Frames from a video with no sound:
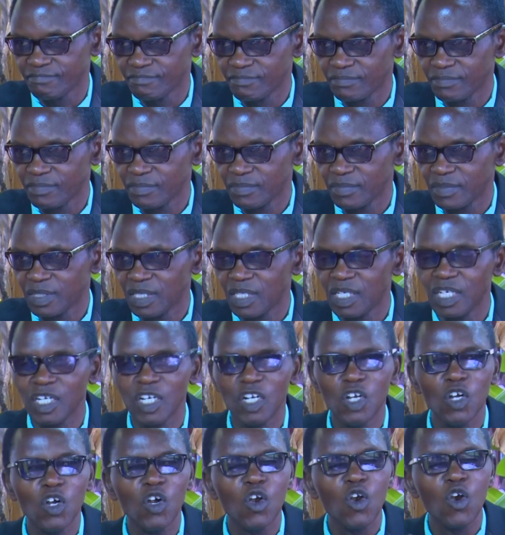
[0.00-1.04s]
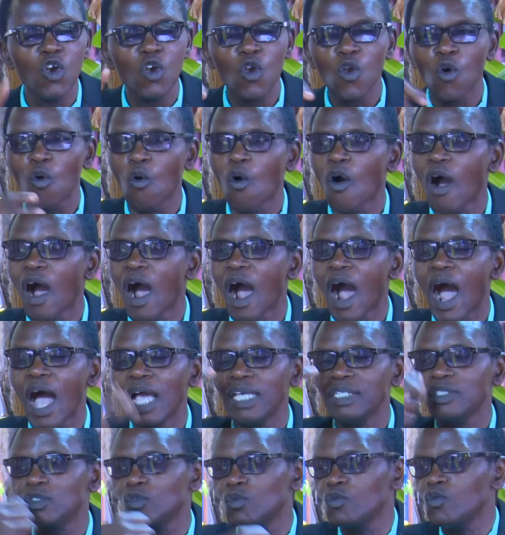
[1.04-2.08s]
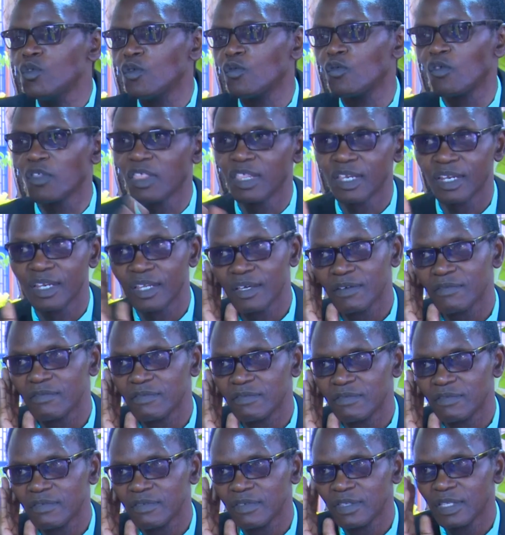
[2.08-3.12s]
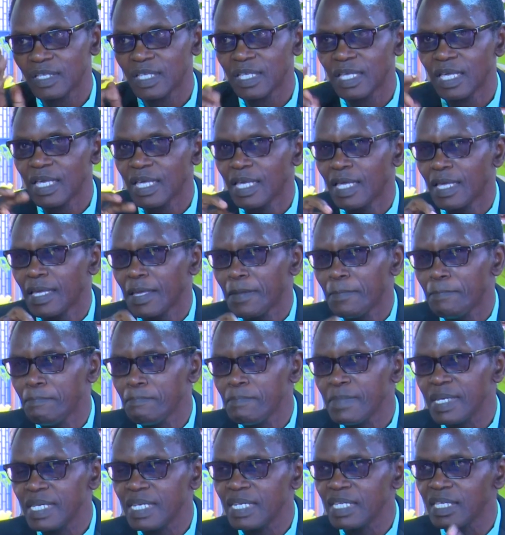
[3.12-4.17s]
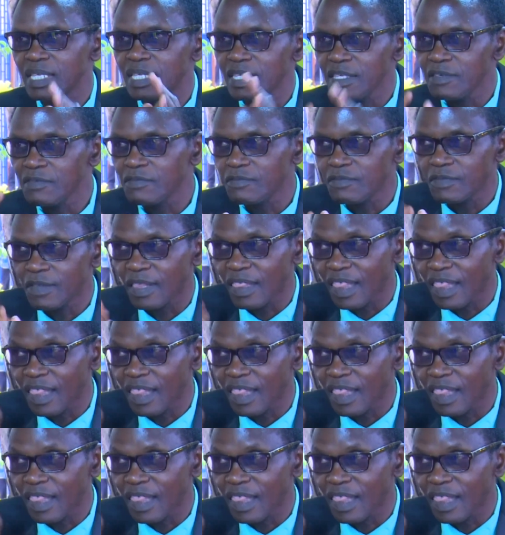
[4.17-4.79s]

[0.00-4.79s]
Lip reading: So we were focusing on primary school, but not high school for the deaf.